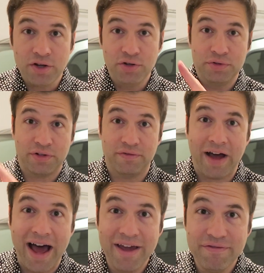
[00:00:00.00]
to
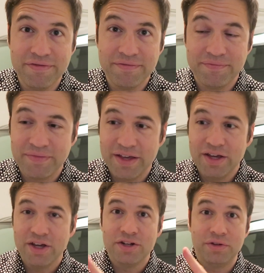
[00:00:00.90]
survive,
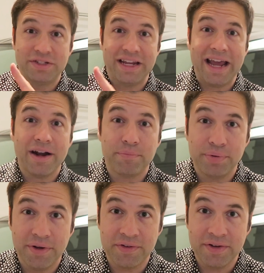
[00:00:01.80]
to stay out of
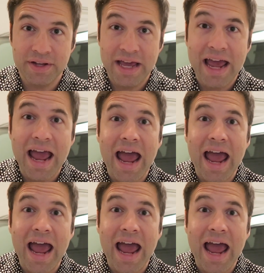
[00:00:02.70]
prison,